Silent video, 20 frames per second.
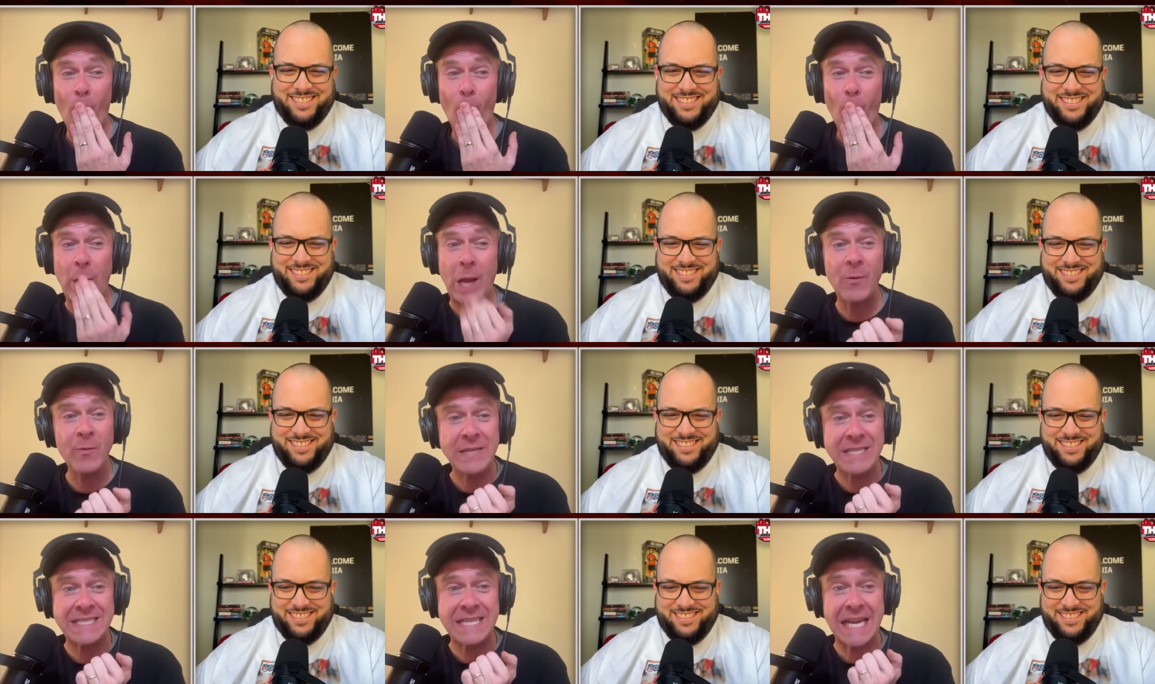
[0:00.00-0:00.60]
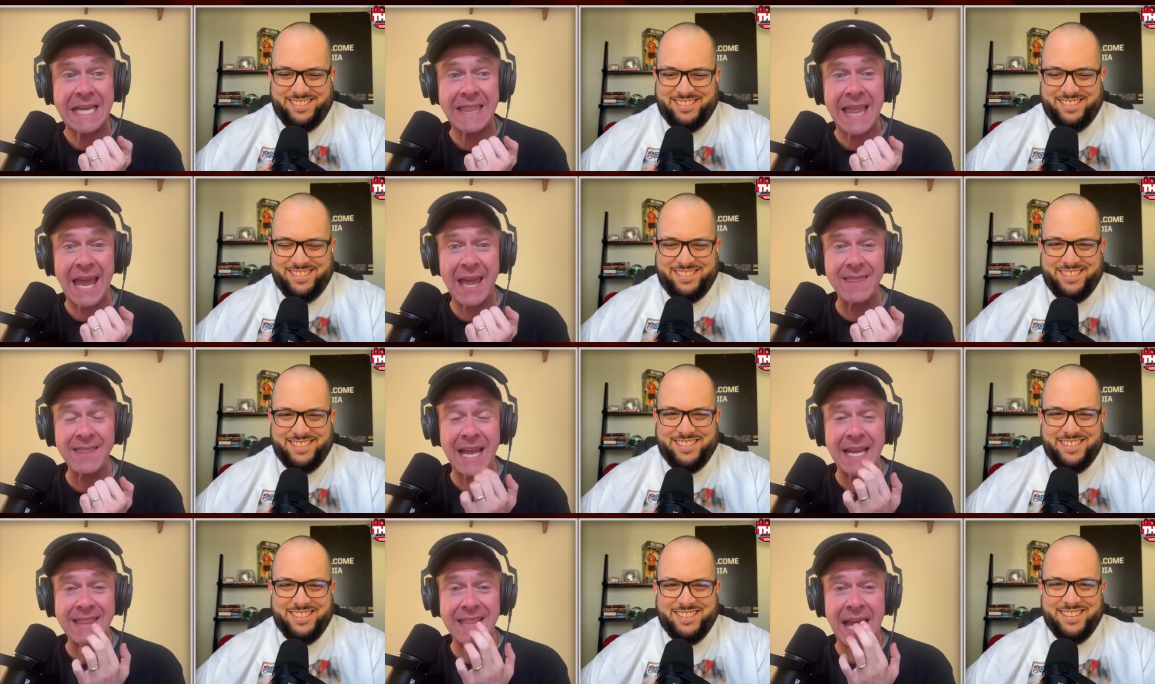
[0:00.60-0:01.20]
Speaker 1: Can we say
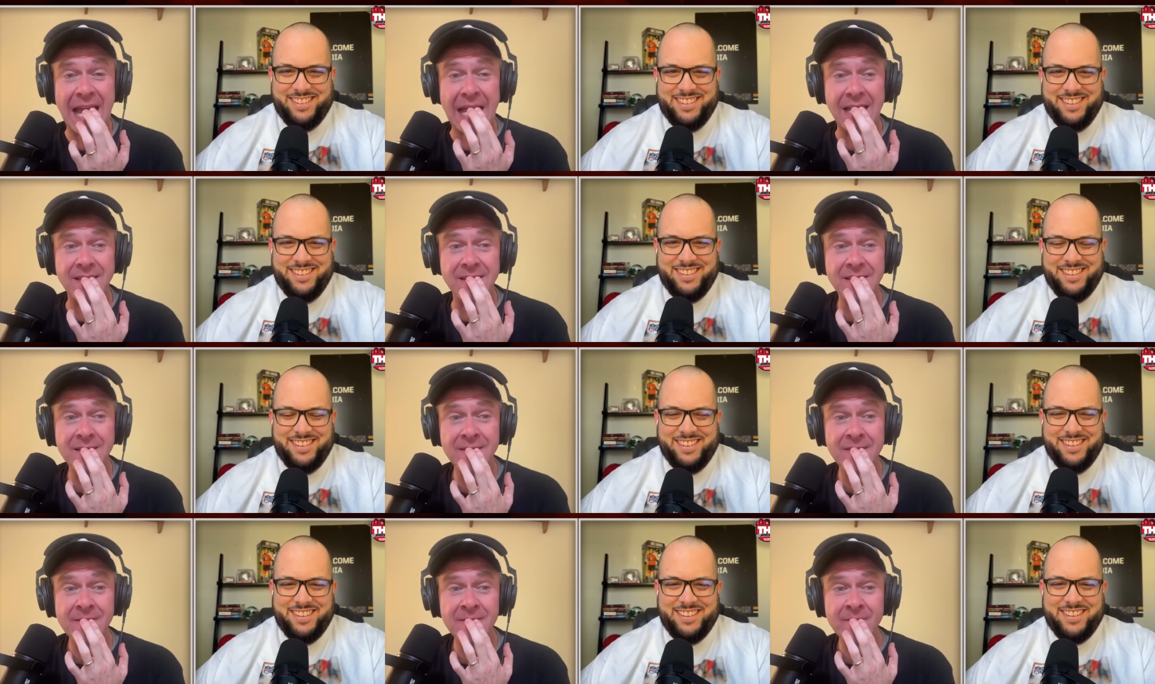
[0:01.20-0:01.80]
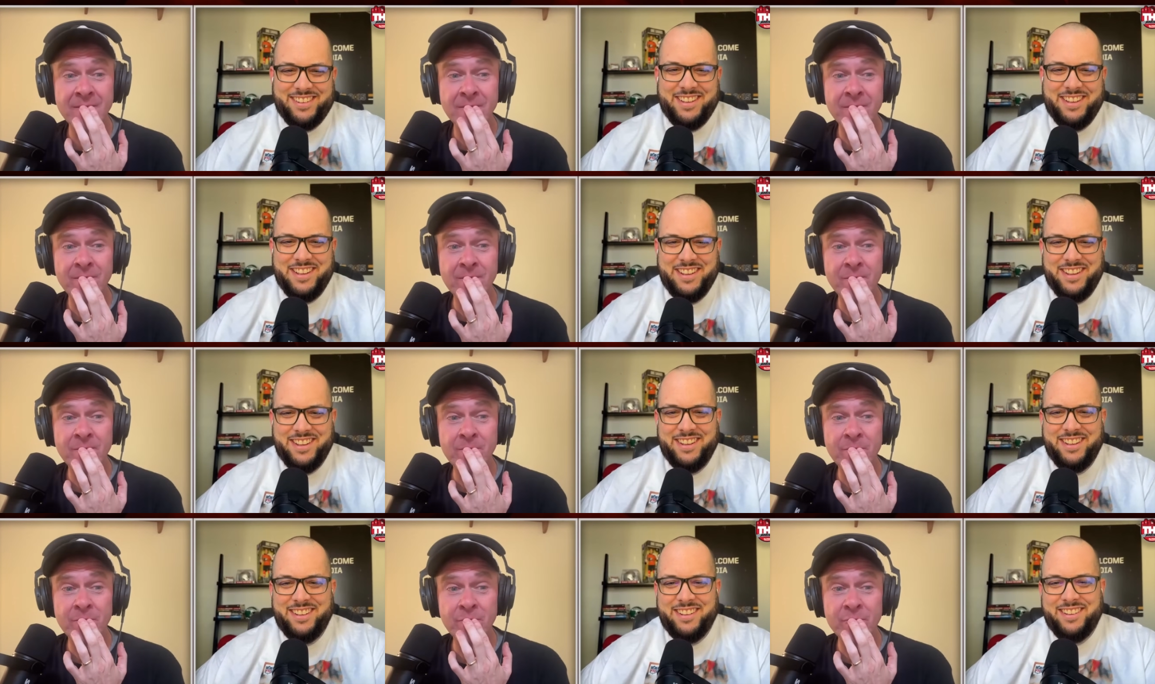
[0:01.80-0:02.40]
that like that?
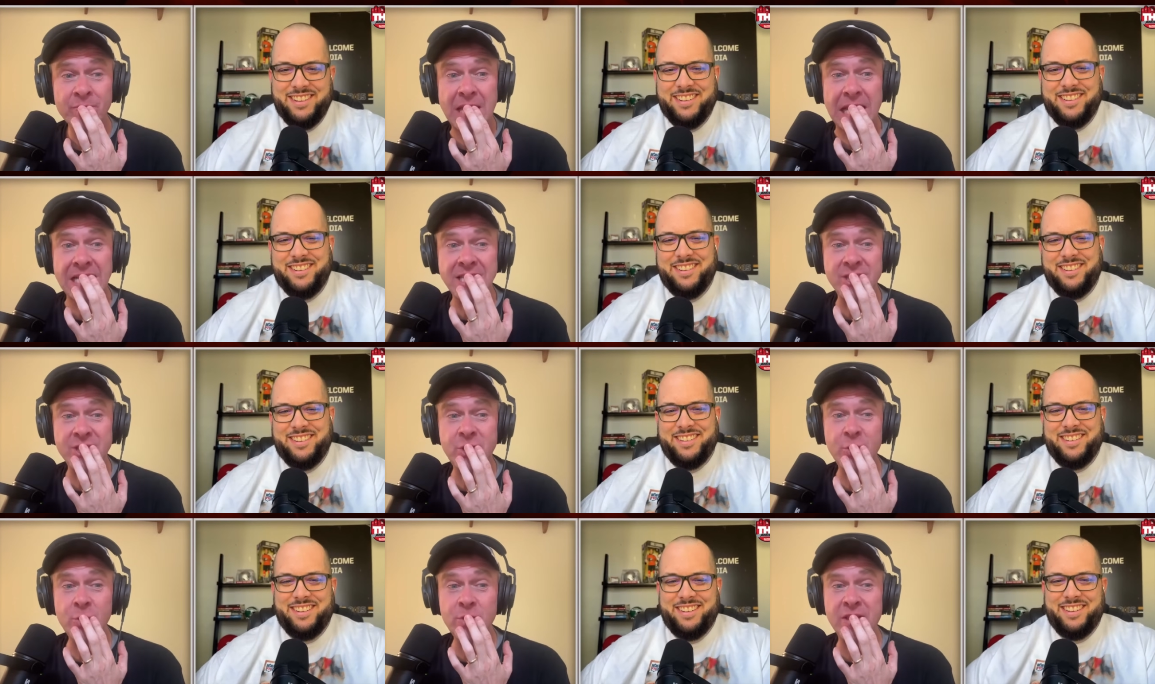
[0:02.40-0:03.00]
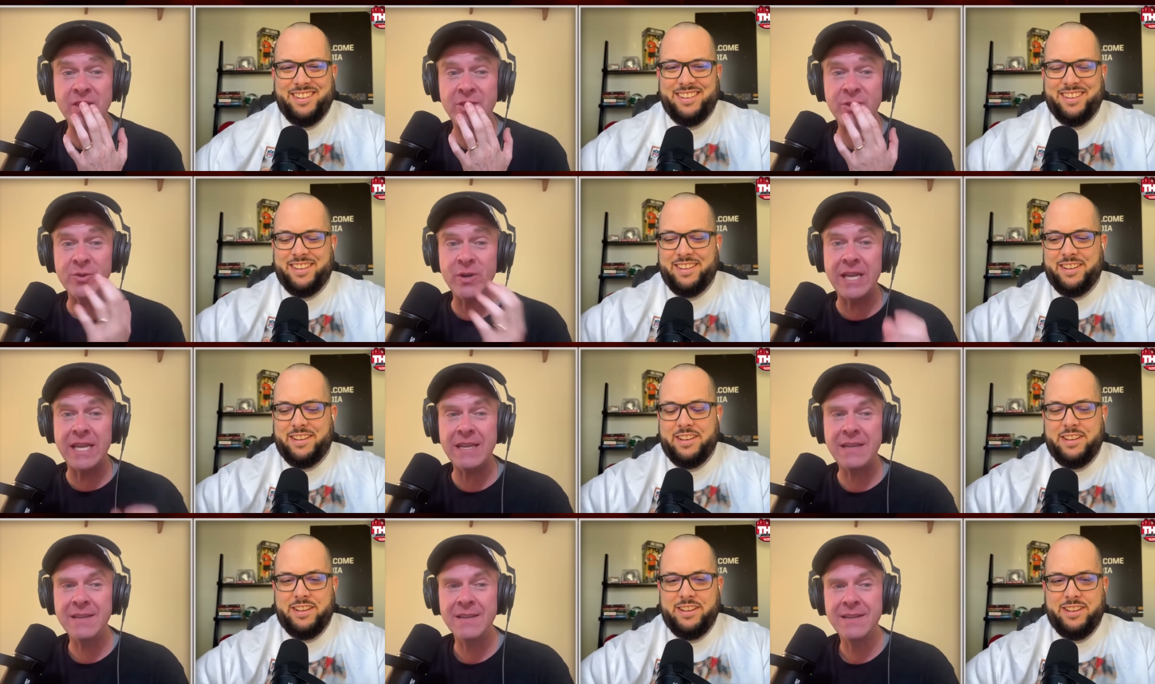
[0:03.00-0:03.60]
That it's two of the
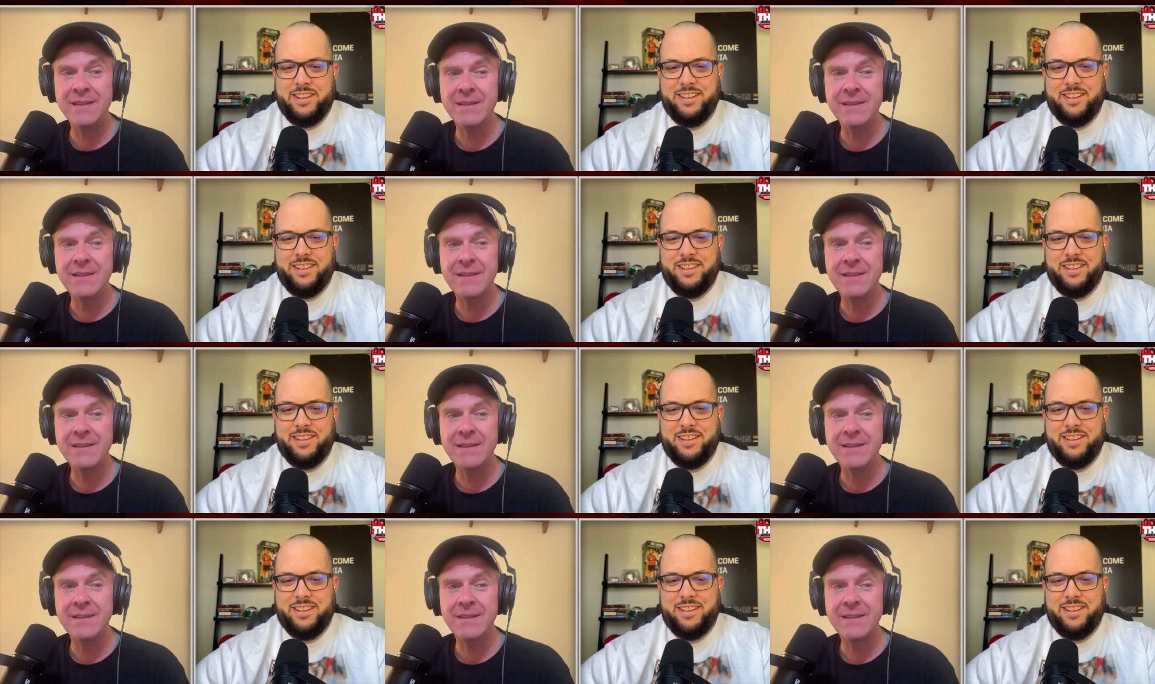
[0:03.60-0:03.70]
three?